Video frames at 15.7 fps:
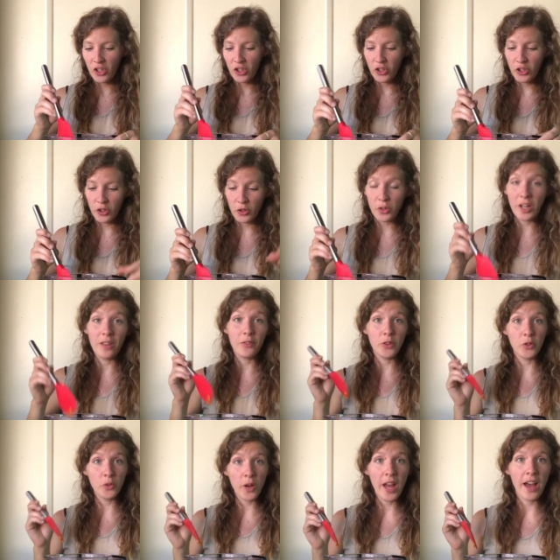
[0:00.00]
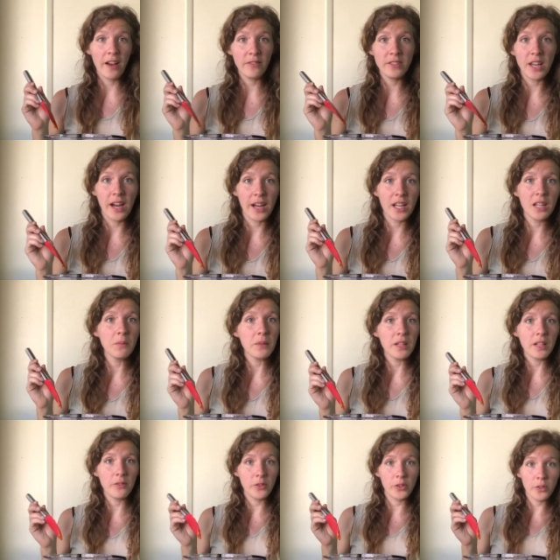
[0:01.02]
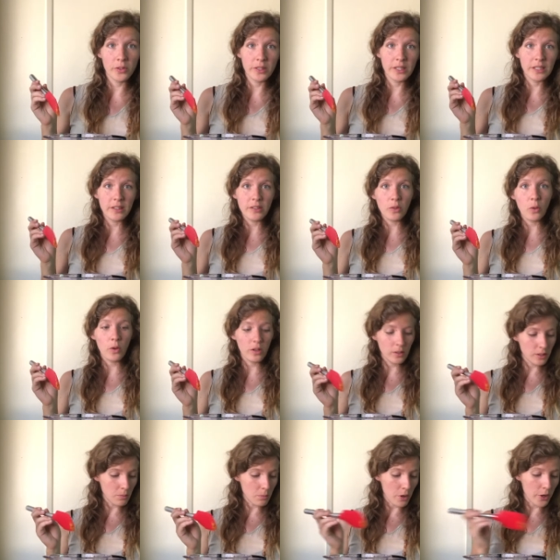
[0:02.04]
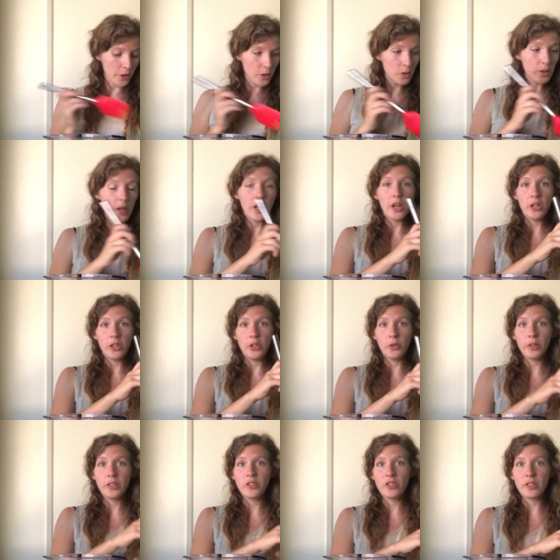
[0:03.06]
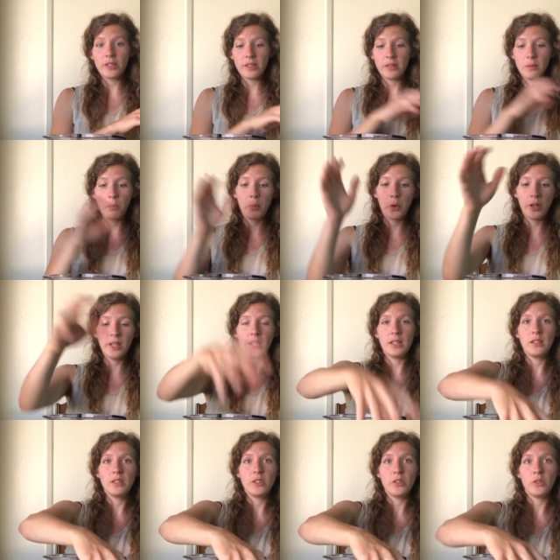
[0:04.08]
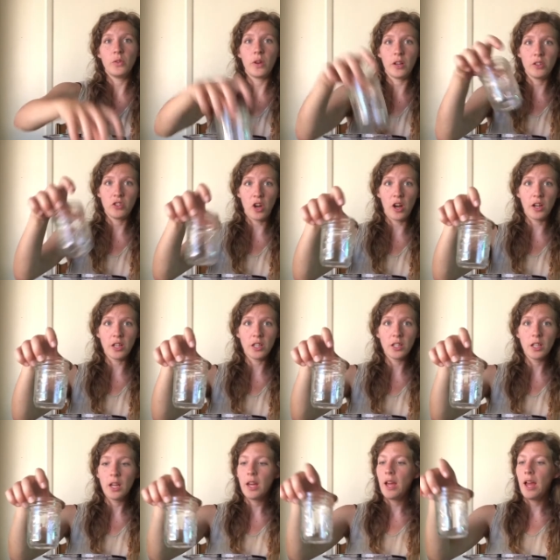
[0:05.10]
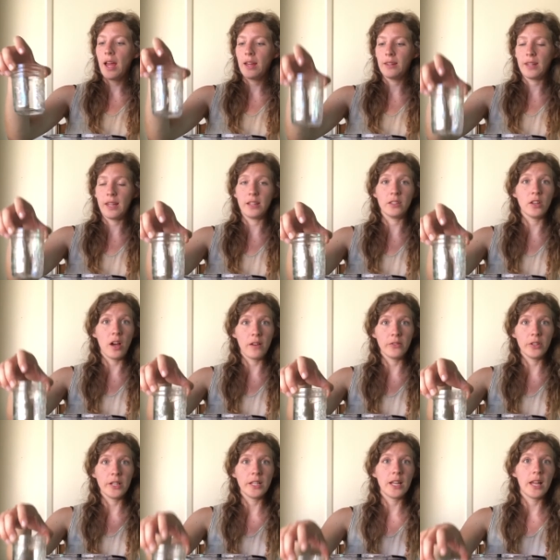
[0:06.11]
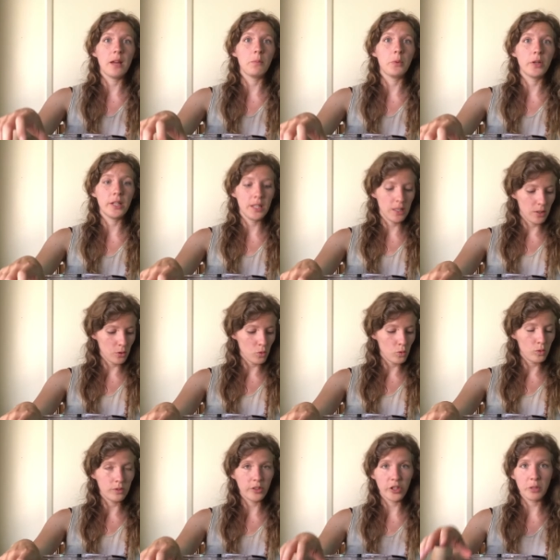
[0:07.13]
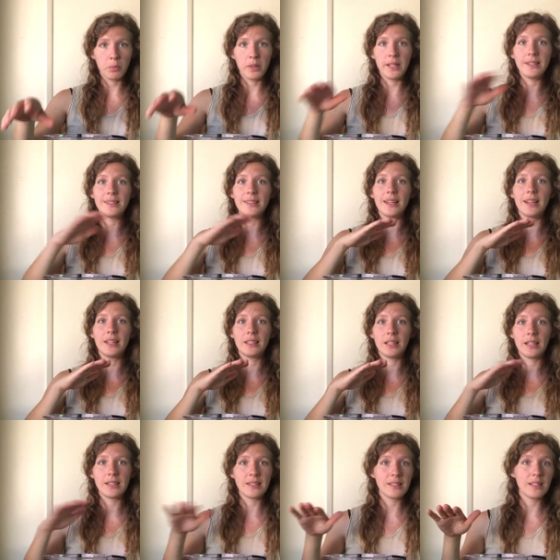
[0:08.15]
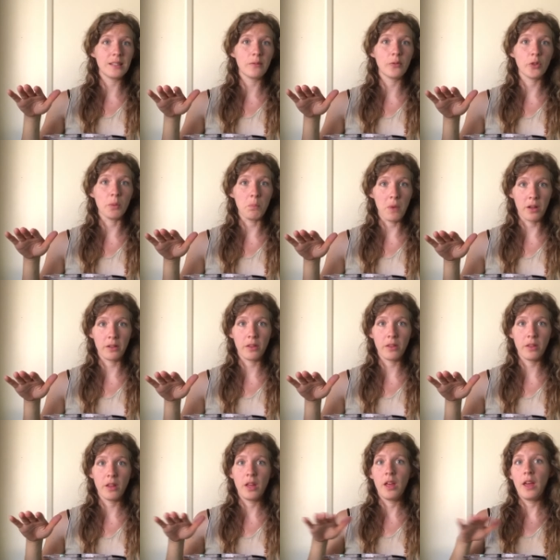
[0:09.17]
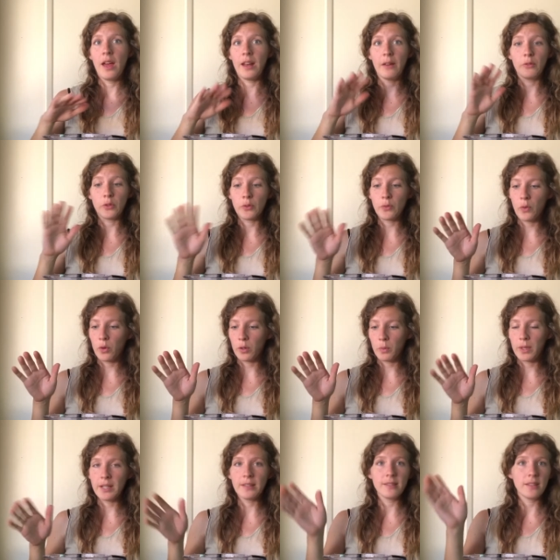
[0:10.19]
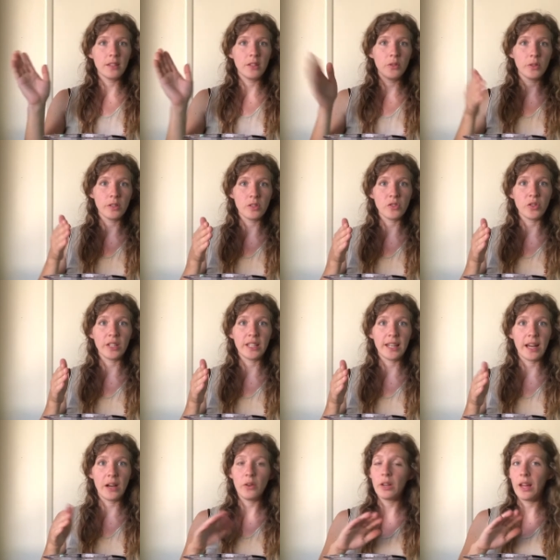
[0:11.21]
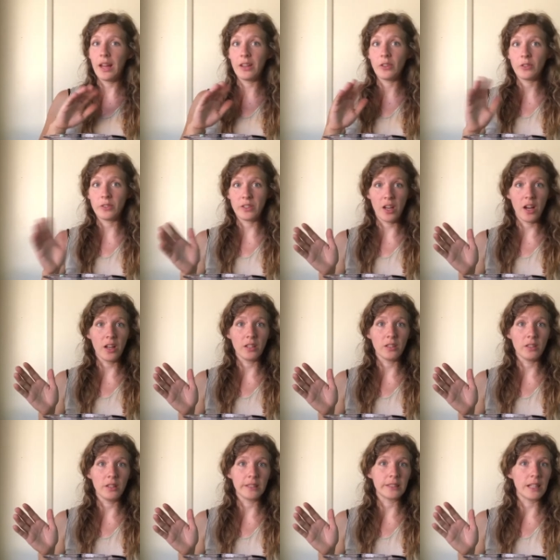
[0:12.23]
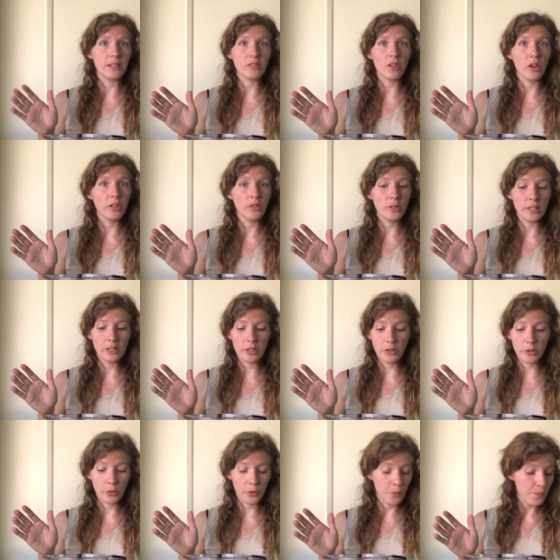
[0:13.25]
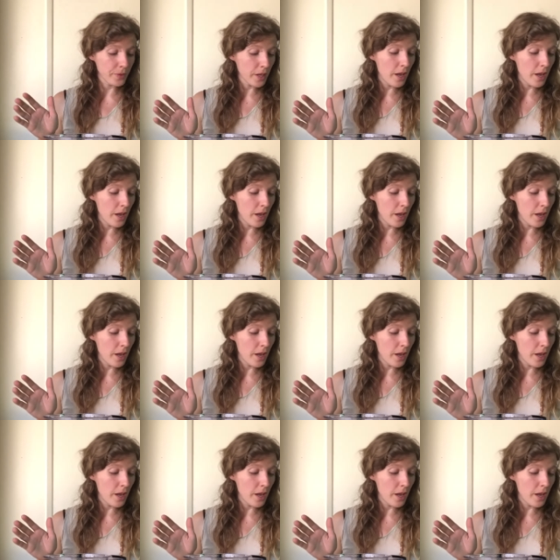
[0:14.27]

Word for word: If you have time, if you don't need this oil tomorrow, you can just put it into a jar and then cover it and put it in a cool, dark place and let it sit for a month. And after 4 weeks, then you can strain it out and you're done. Like, that's all you need to do.